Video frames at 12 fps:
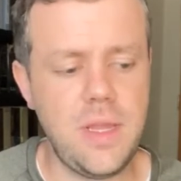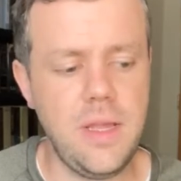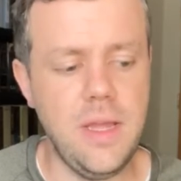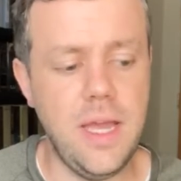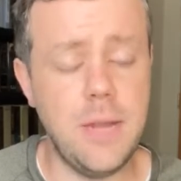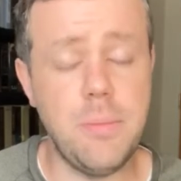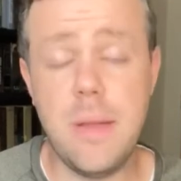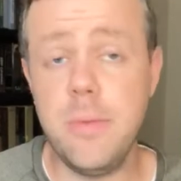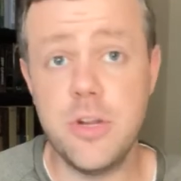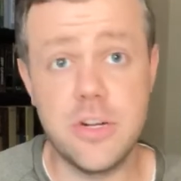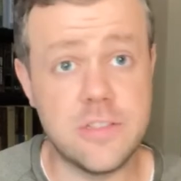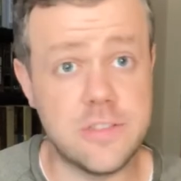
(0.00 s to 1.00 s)
And maybe
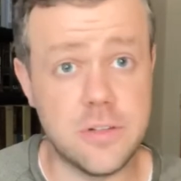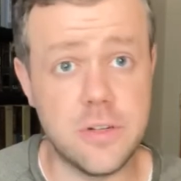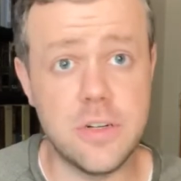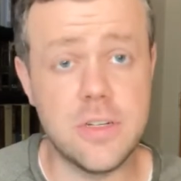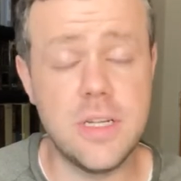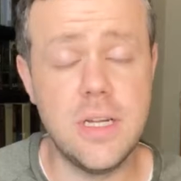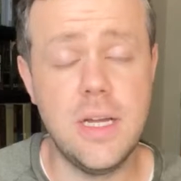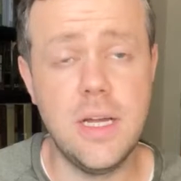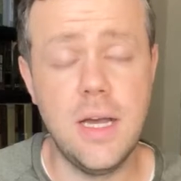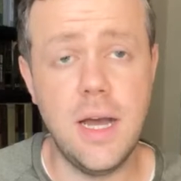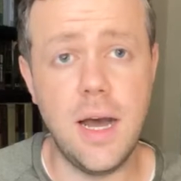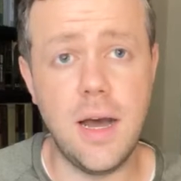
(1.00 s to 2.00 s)
you're concerned,
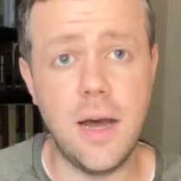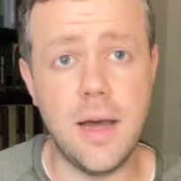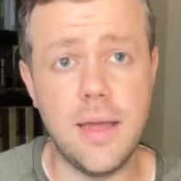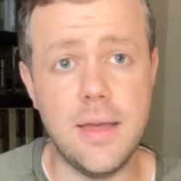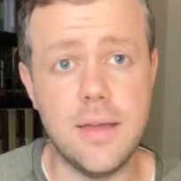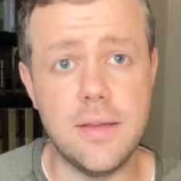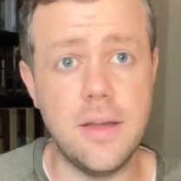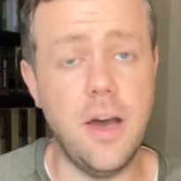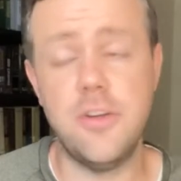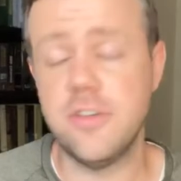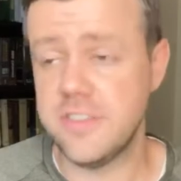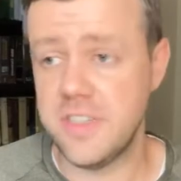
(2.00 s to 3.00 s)
and
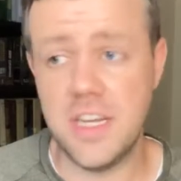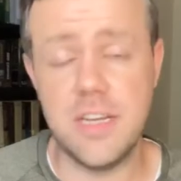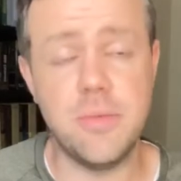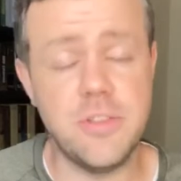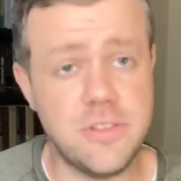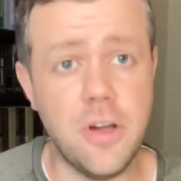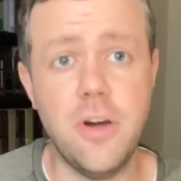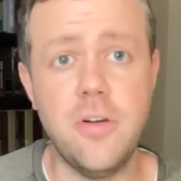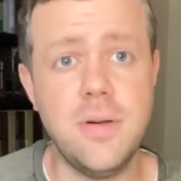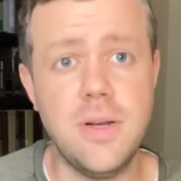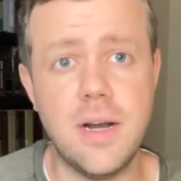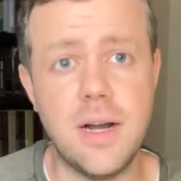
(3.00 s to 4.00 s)
understandably
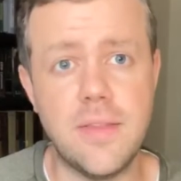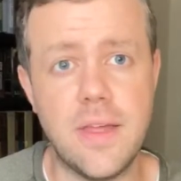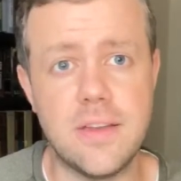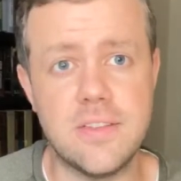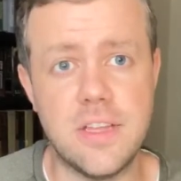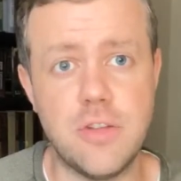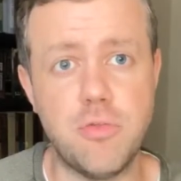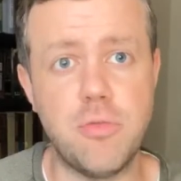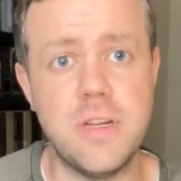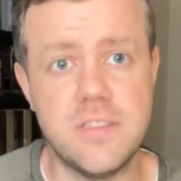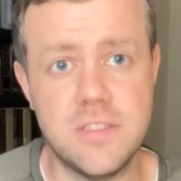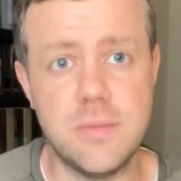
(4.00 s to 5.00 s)
so. That is a
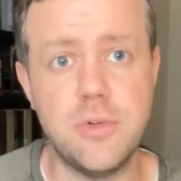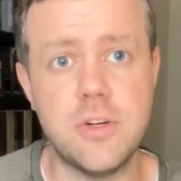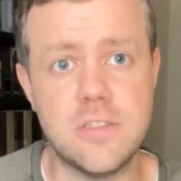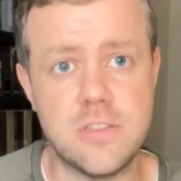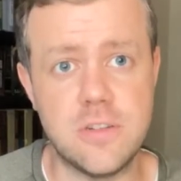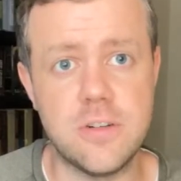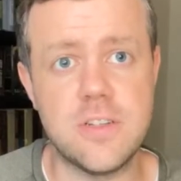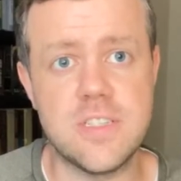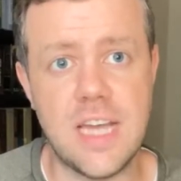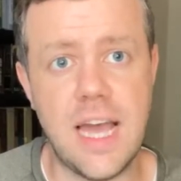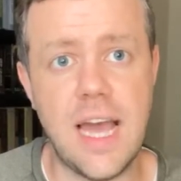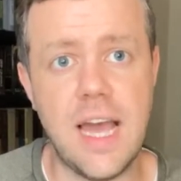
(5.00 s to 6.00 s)
reasonable concern
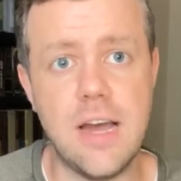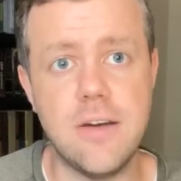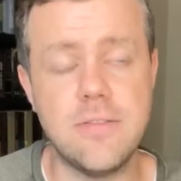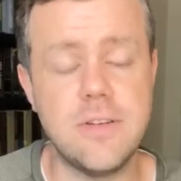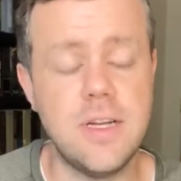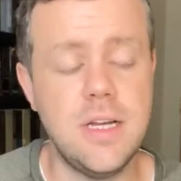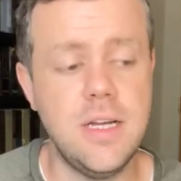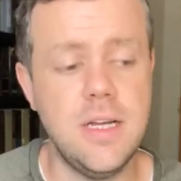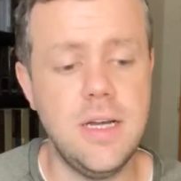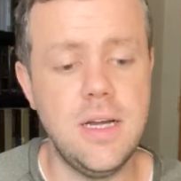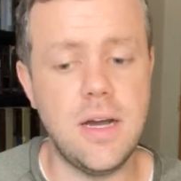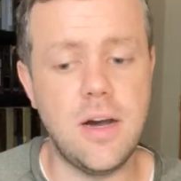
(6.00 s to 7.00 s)
to have.
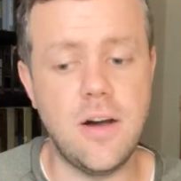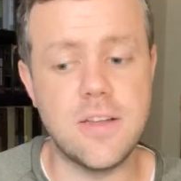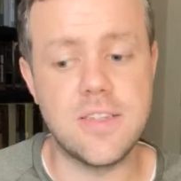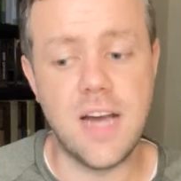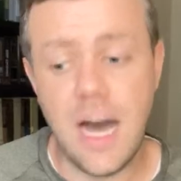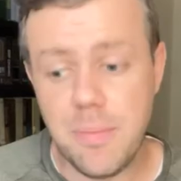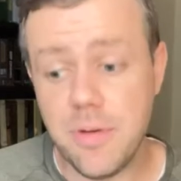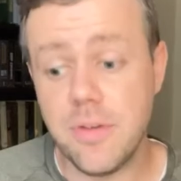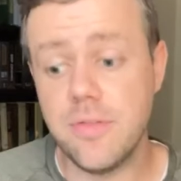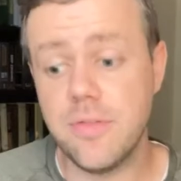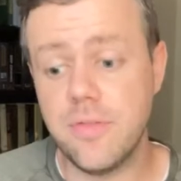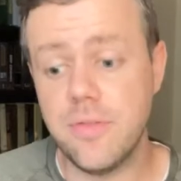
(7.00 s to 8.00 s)
On top
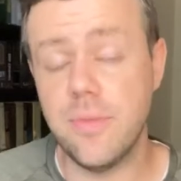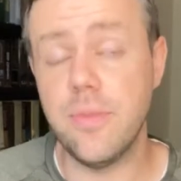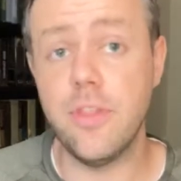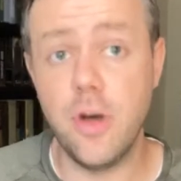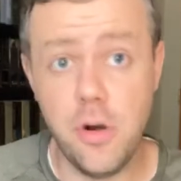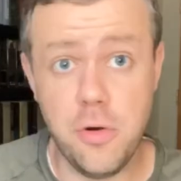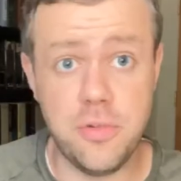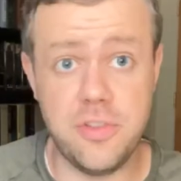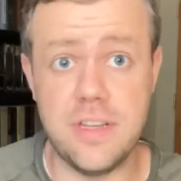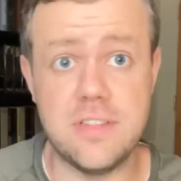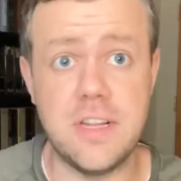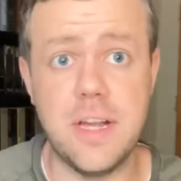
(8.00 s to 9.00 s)
of those
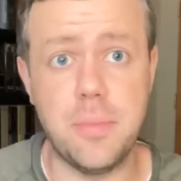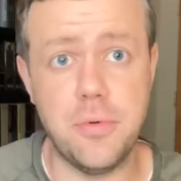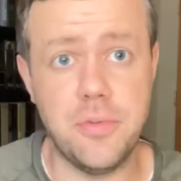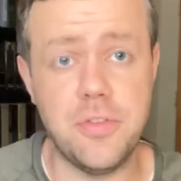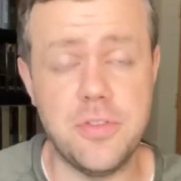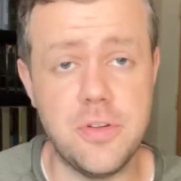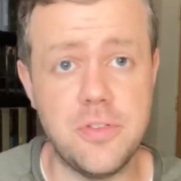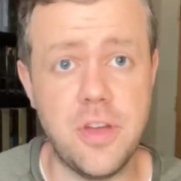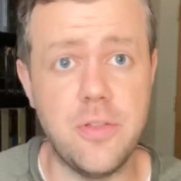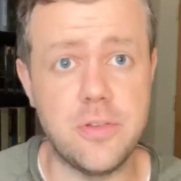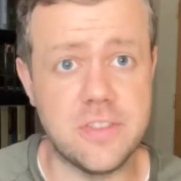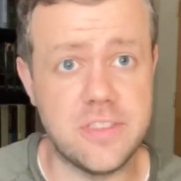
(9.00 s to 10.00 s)
examples in those
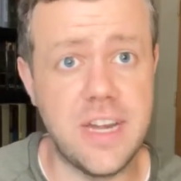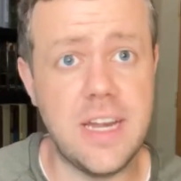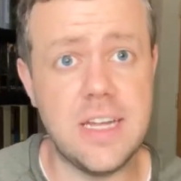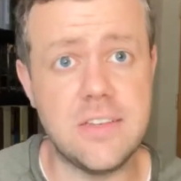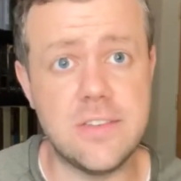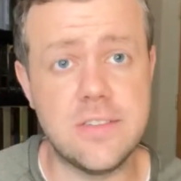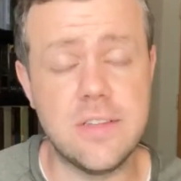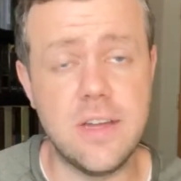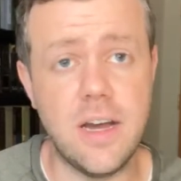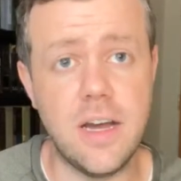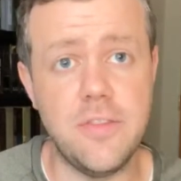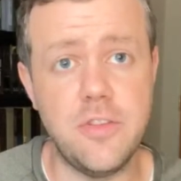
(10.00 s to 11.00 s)
other states,
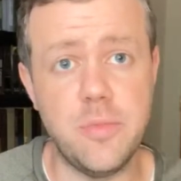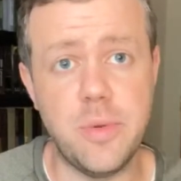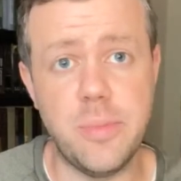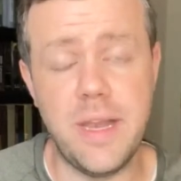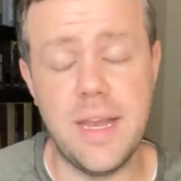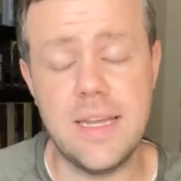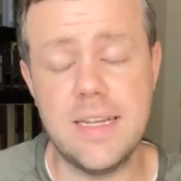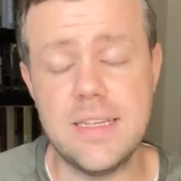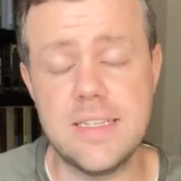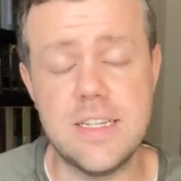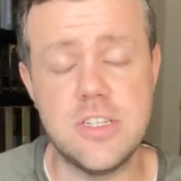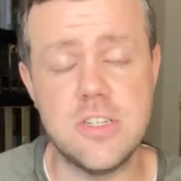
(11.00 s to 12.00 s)
if you've been paying any
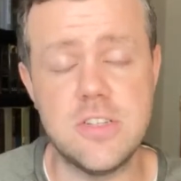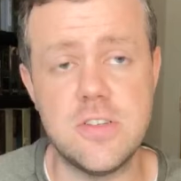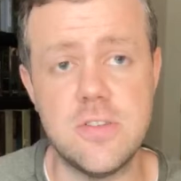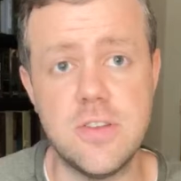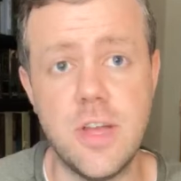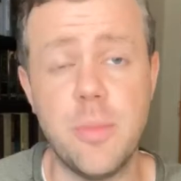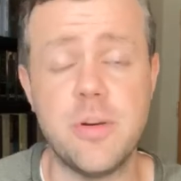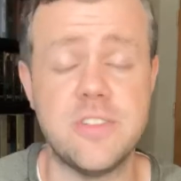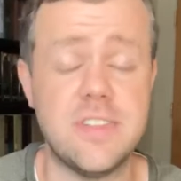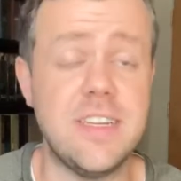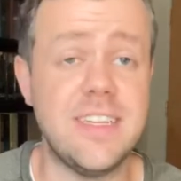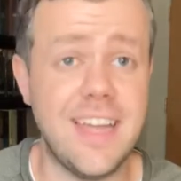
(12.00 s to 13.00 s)
attention to the numbers
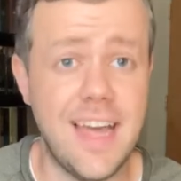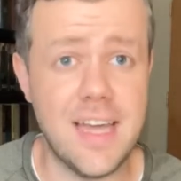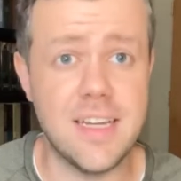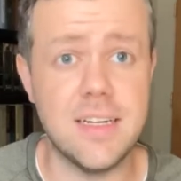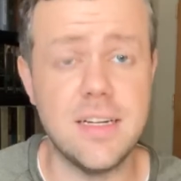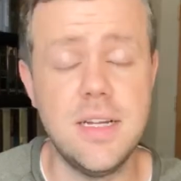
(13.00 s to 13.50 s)
in Indiana,